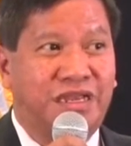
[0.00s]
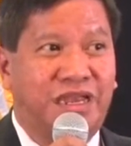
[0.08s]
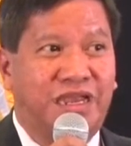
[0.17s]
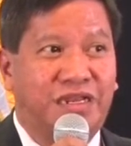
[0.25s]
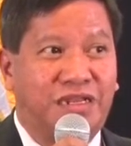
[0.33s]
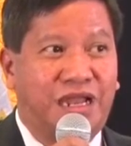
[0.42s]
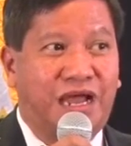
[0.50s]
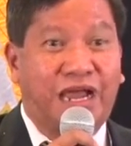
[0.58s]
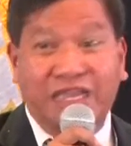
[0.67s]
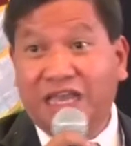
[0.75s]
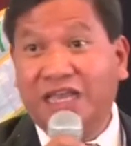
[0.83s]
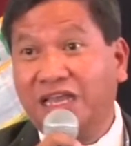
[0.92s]
And
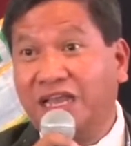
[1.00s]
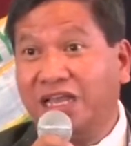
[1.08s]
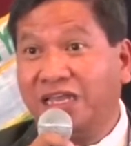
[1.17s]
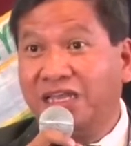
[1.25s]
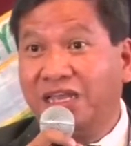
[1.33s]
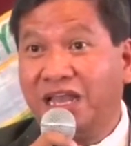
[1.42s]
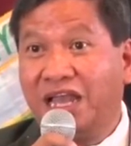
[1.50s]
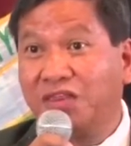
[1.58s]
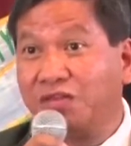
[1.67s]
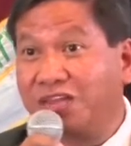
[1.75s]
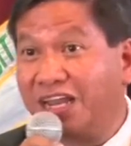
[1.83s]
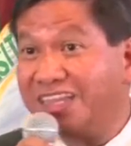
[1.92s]
I had
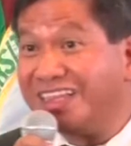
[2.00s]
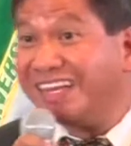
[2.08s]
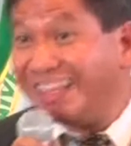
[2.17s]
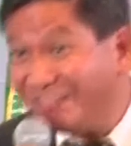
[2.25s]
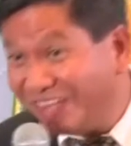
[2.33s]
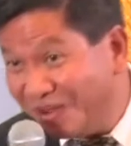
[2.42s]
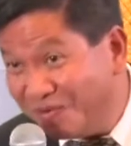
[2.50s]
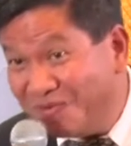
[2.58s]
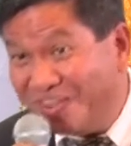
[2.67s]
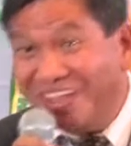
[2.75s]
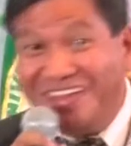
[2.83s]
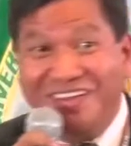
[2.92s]
to try three of
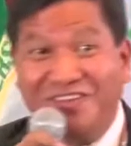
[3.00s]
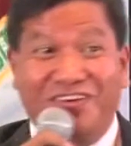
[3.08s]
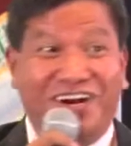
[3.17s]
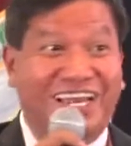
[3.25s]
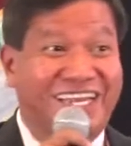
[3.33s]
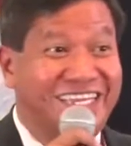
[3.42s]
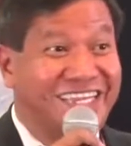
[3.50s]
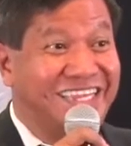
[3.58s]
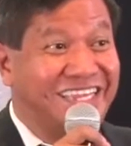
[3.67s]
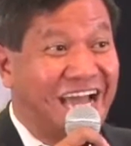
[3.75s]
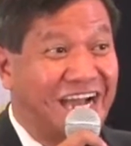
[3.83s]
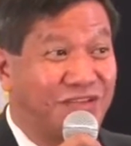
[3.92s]
them before I
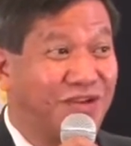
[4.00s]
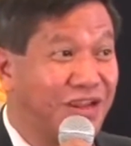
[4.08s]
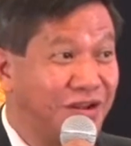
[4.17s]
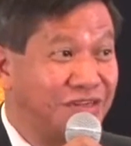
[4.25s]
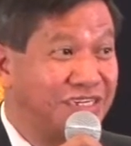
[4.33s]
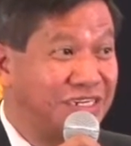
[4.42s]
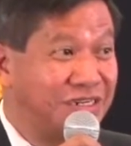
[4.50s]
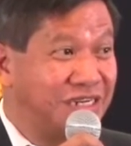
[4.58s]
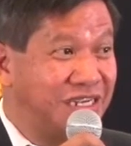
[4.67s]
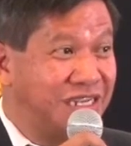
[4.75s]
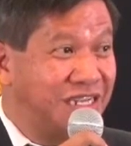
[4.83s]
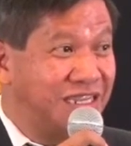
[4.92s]
could actually launch
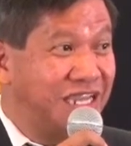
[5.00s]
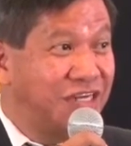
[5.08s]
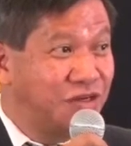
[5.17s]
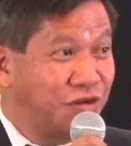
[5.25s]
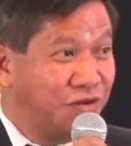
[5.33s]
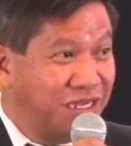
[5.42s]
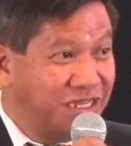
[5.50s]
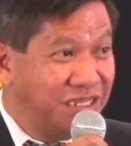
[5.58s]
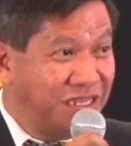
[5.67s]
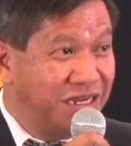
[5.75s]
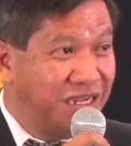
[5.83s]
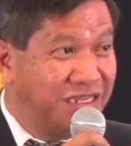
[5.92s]
nationwide in
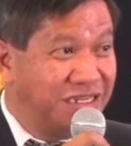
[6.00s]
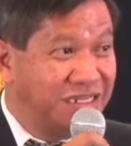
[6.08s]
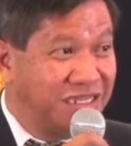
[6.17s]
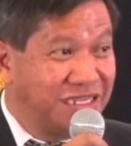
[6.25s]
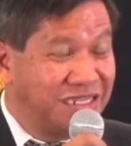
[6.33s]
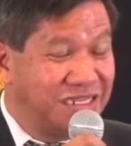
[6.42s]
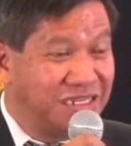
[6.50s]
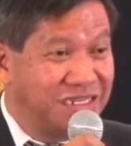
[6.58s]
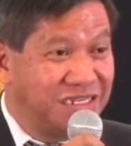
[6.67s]
the United States.